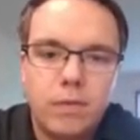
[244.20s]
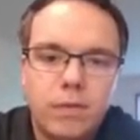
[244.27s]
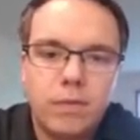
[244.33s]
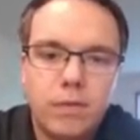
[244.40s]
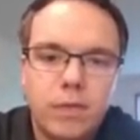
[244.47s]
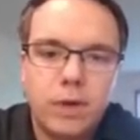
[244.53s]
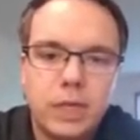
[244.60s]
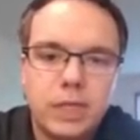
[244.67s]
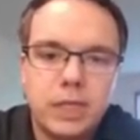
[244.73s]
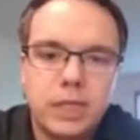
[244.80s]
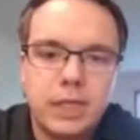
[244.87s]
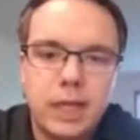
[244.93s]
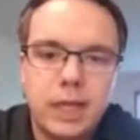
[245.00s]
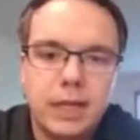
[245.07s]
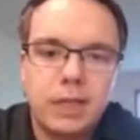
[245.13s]
4
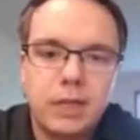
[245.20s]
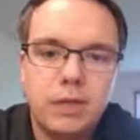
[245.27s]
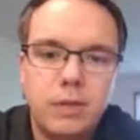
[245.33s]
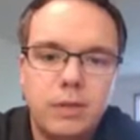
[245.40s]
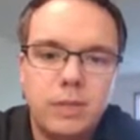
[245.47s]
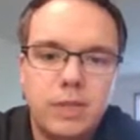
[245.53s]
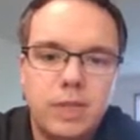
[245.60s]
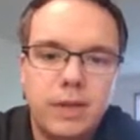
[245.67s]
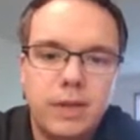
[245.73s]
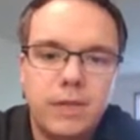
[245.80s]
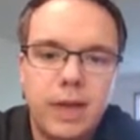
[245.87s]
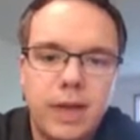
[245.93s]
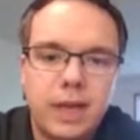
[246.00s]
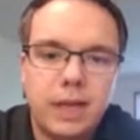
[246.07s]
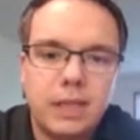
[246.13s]
sine cubes of
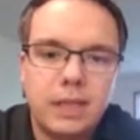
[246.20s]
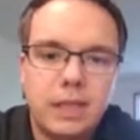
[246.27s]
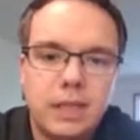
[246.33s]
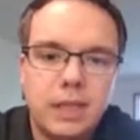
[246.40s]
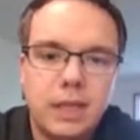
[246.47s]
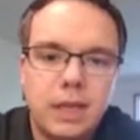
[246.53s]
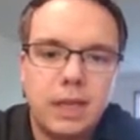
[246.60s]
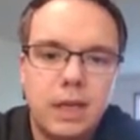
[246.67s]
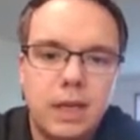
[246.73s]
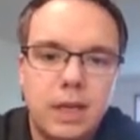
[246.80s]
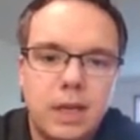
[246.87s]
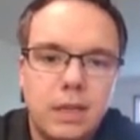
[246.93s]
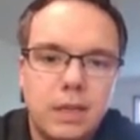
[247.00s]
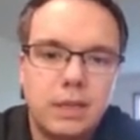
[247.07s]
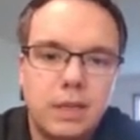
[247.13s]
x
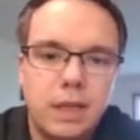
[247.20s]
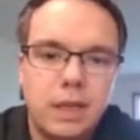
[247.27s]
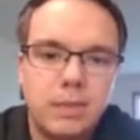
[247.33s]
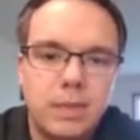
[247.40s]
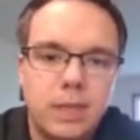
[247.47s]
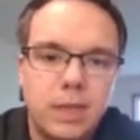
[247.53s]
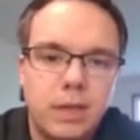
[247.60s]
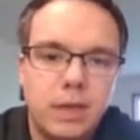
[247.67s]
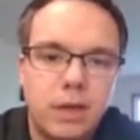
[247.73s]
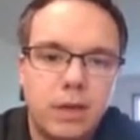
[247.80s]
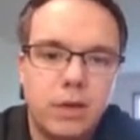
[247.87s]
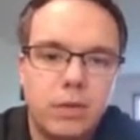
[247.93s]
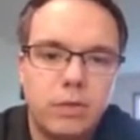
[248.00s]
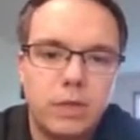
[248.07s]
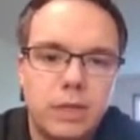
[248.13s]
times the
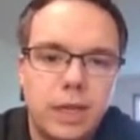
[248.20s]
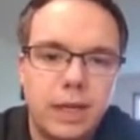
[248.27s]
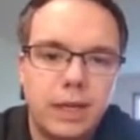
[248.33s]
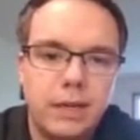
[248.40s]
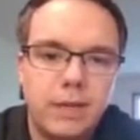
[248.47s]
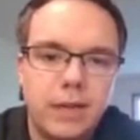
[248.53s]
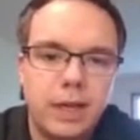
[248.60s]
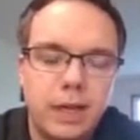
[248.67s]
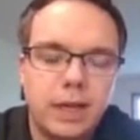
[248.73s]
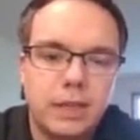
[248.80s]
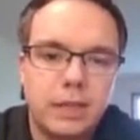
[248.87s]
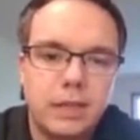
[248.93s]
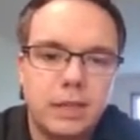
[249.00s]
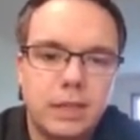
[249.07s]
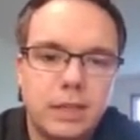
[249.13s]
cosine of
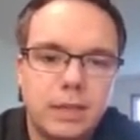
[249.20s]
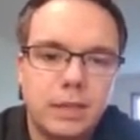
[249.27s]
x.